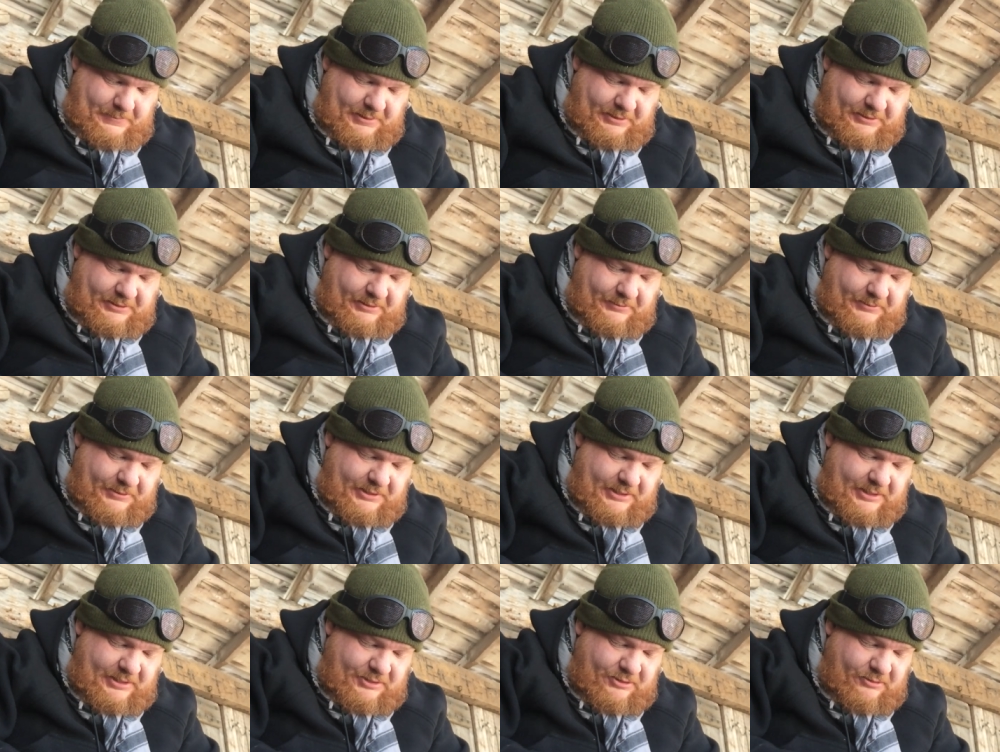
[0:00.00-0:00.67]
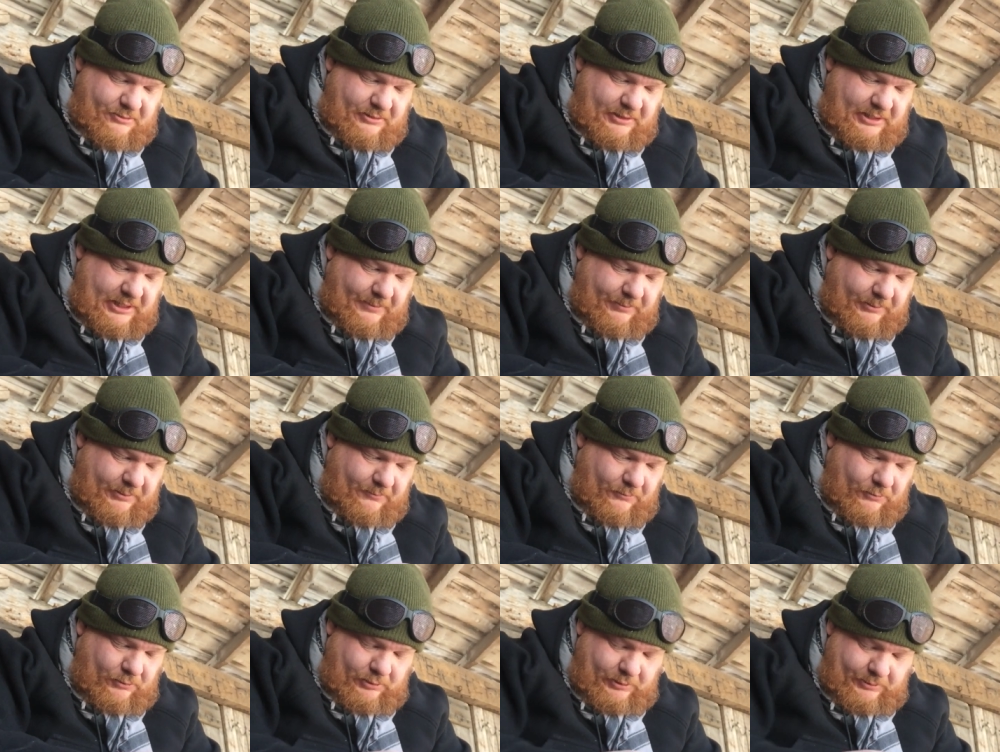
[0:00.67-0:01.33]
So I'm just going to do a
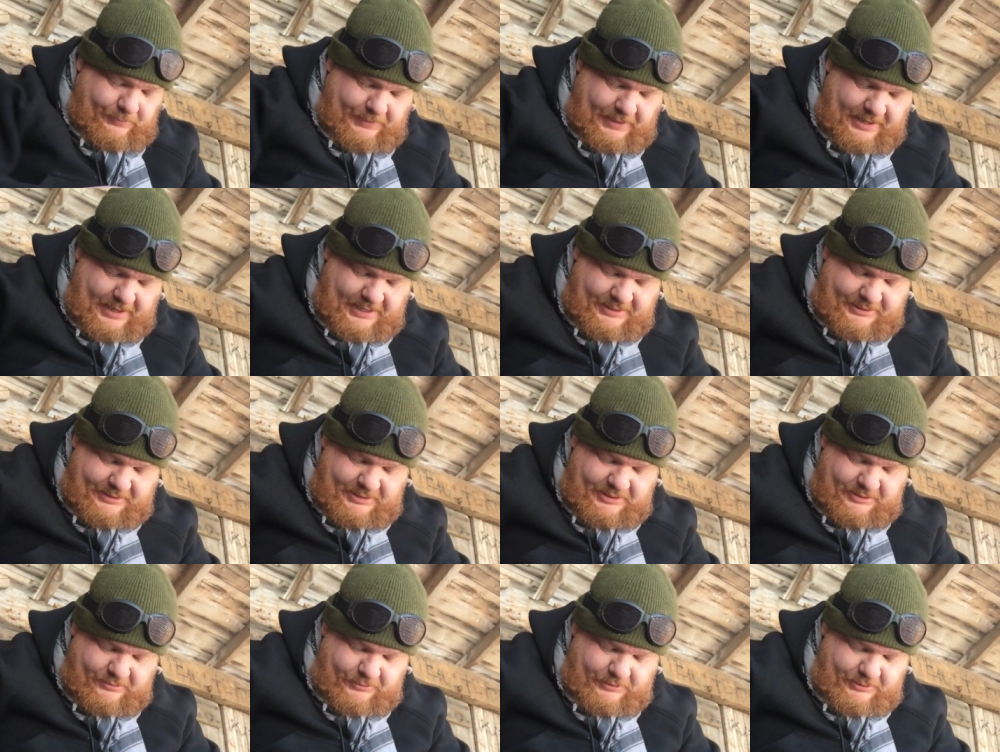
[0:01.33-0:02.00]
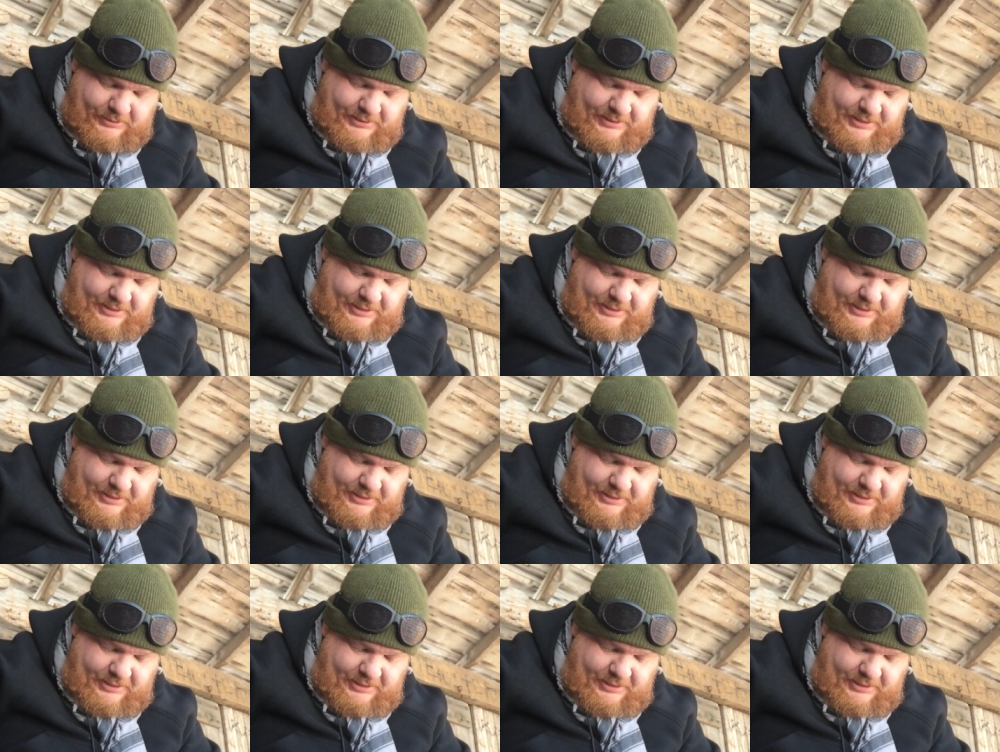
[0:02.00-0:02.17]
couple more passes real